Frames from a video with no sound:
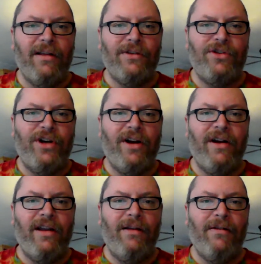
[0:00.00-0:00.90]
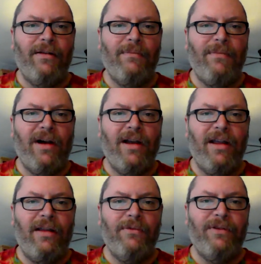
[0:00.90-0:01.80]
sharing
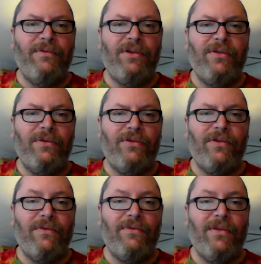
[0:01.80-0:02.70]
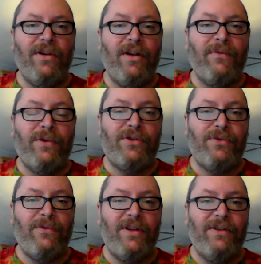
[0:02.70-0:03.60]
my reviews of the
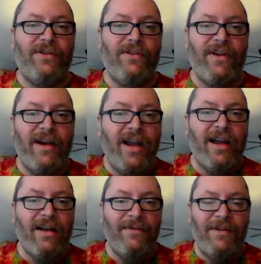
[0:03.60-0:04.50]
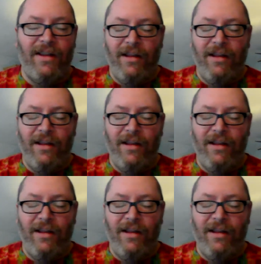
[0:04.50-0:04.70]
unofficial releases I have.